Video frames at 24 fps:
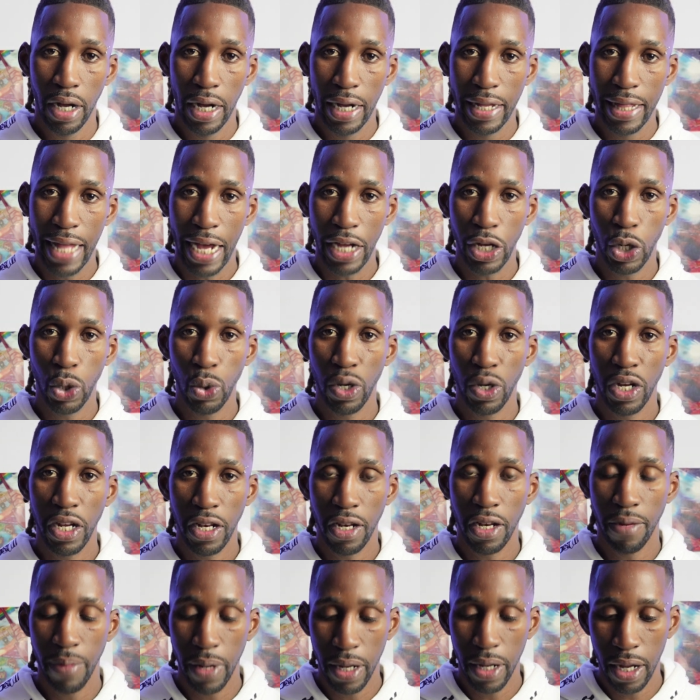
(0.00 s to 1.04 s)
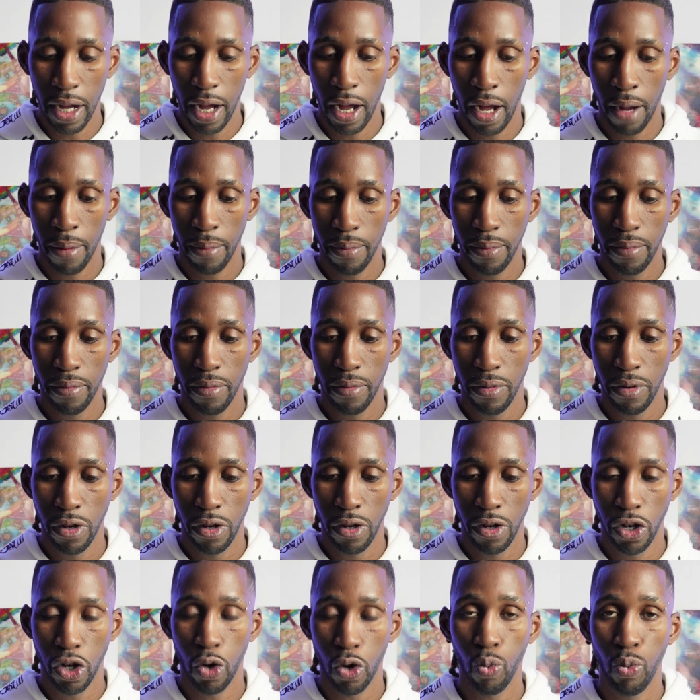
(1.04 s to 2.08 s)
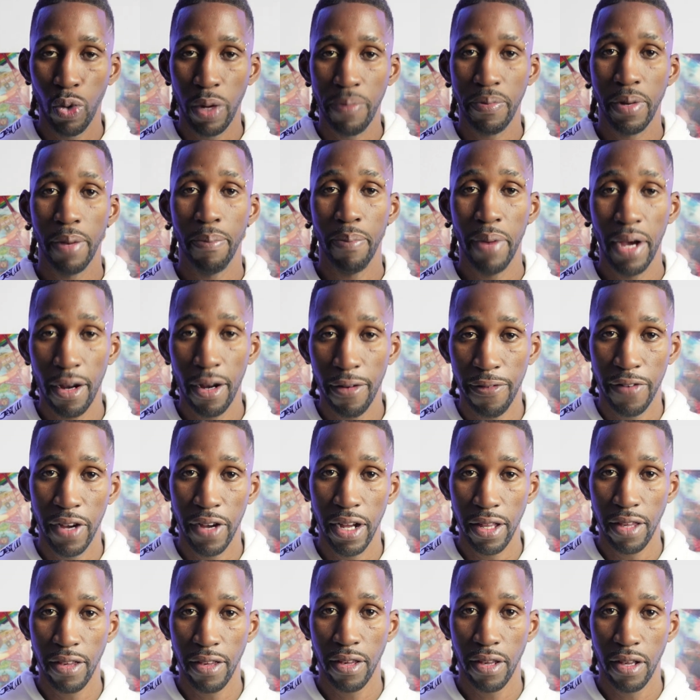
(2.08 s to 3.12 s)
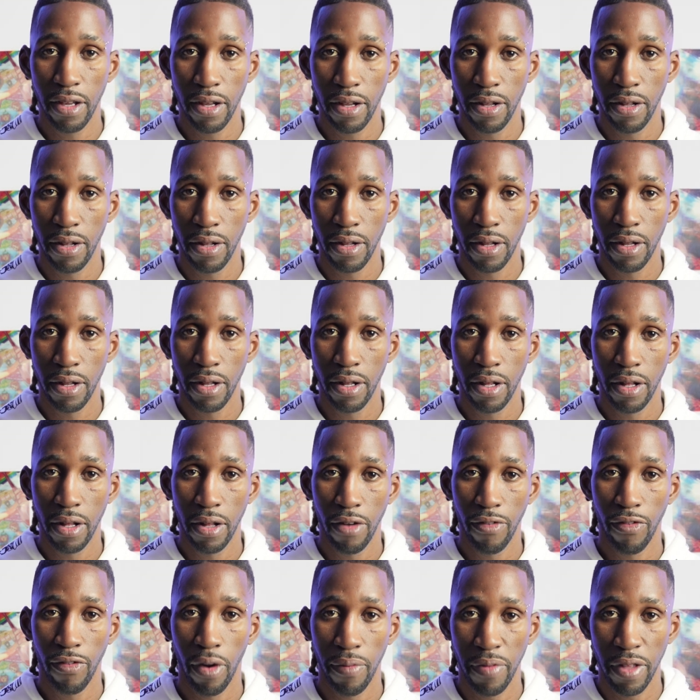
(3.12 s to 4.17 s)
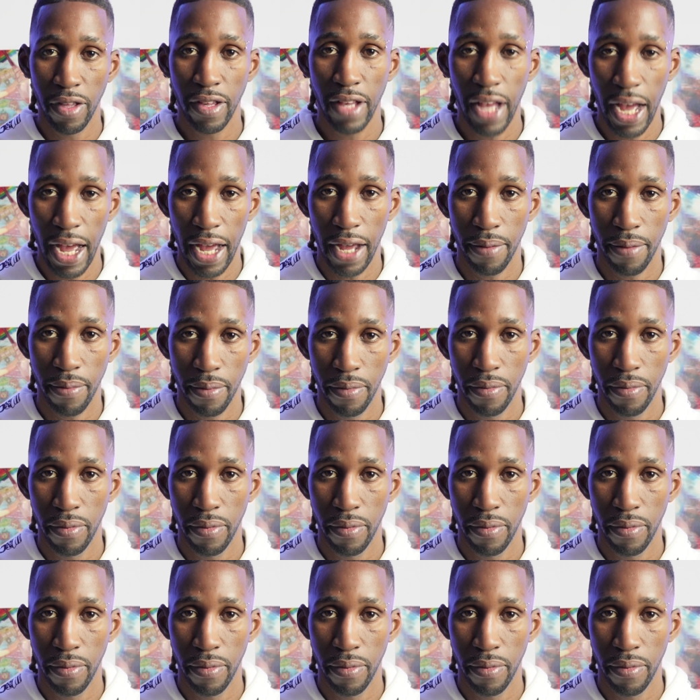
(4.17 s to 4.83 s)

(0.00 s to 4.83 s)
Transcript: that you need to become to reap the benefits from this game.